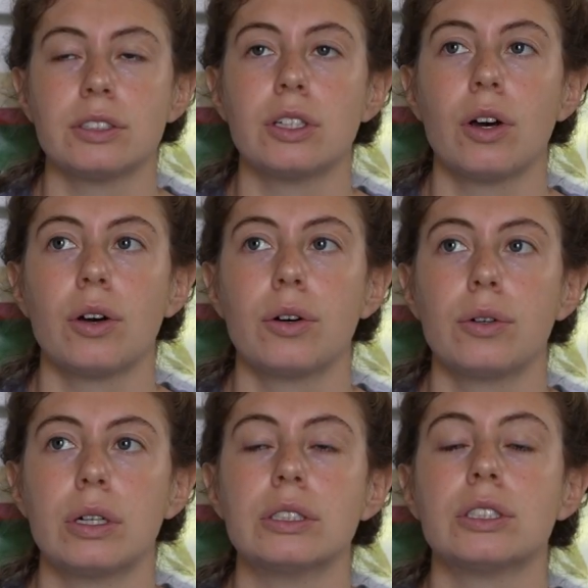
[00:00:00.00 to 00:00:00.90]

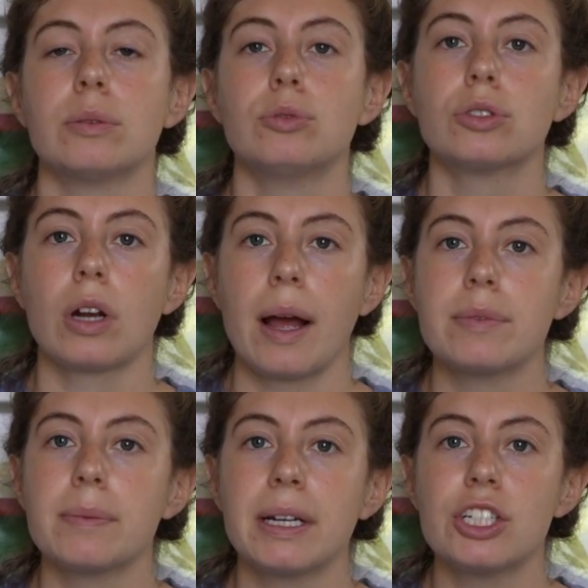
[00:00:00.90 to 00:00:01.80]
So
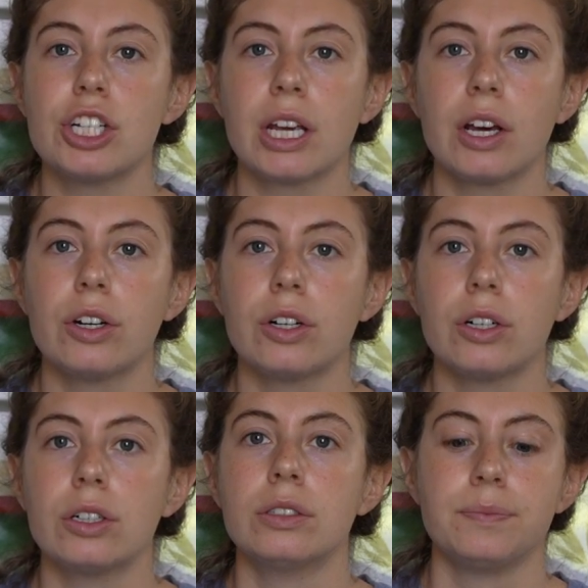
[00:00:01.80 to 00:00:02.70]
subscribe to my
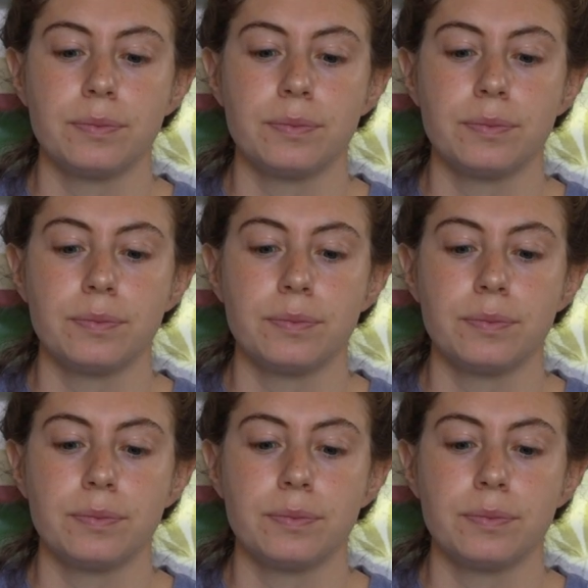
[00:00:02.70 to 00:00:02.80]
channel.